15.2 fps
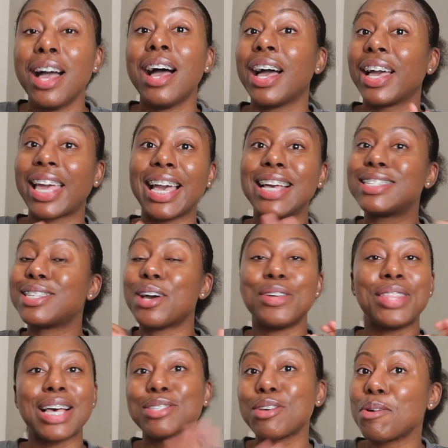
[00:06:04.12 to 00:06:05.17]
Okay, so
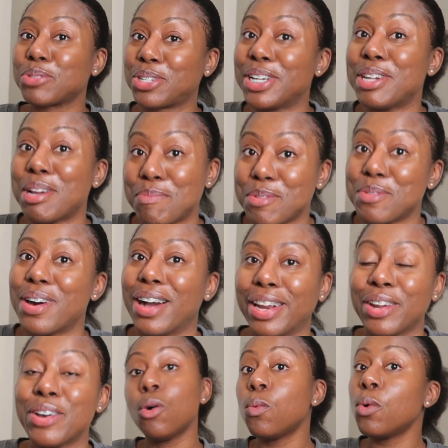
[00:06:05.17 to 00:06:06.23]
that's option number
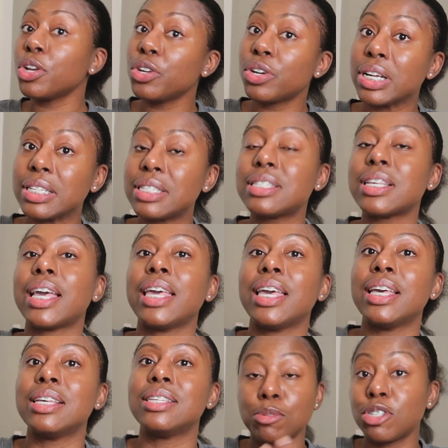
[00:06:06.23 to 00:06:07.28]
one. Or what you could say
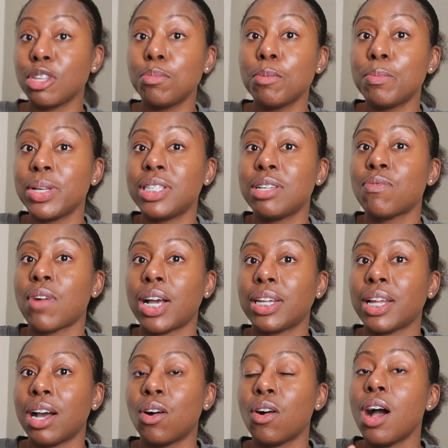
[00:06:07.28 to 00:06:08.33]
is, I'm super busy right
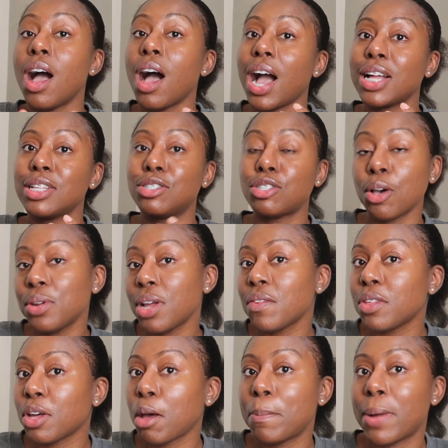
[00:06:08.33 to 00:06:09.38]
now. I don't have
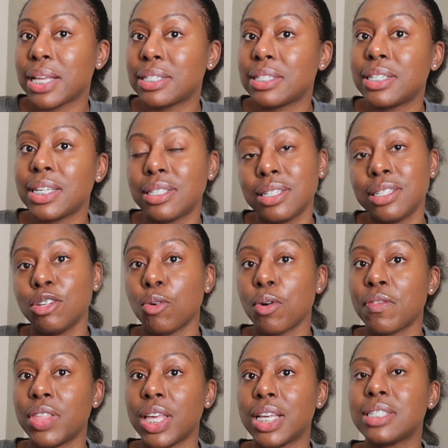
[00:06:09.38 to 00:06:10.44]
the capacity to deal
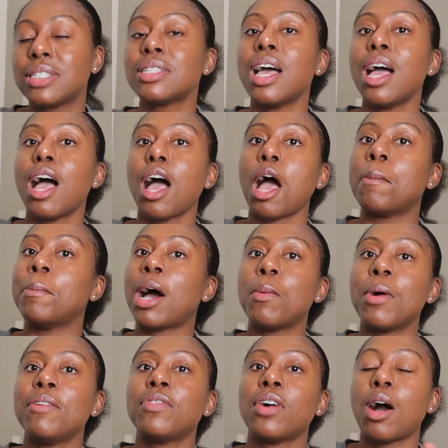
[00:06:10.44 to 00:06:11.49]
with this.
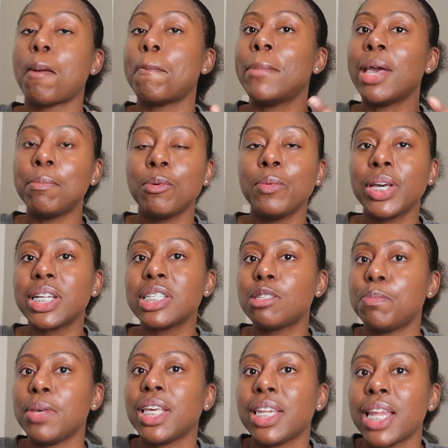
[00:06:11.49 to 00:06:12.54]
However, maybe we could
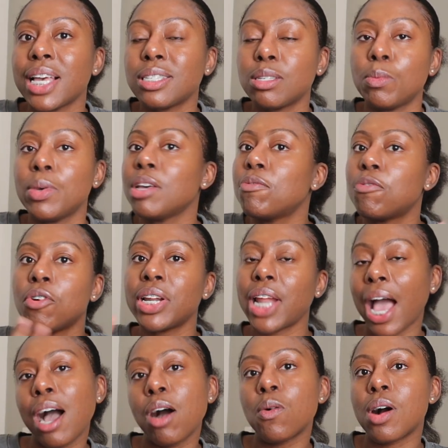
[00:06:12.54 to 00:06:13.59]
speak next week for an
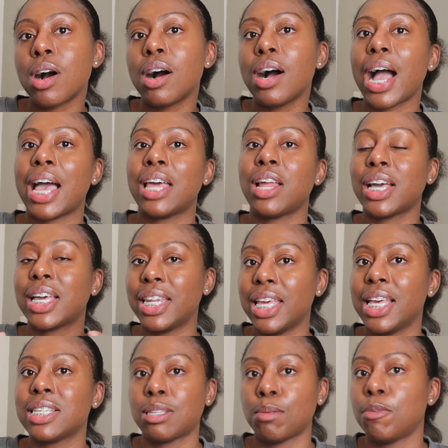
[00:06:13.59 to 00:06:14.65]
hour and I can
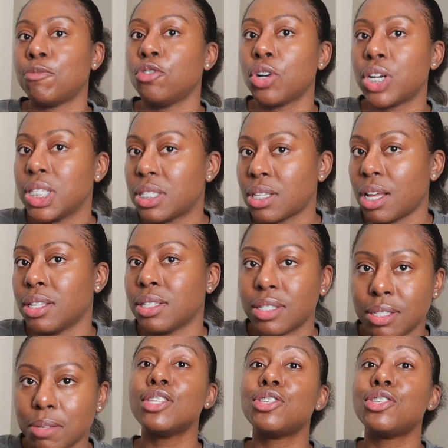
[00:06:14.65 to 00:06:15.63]
hear some of your concerns.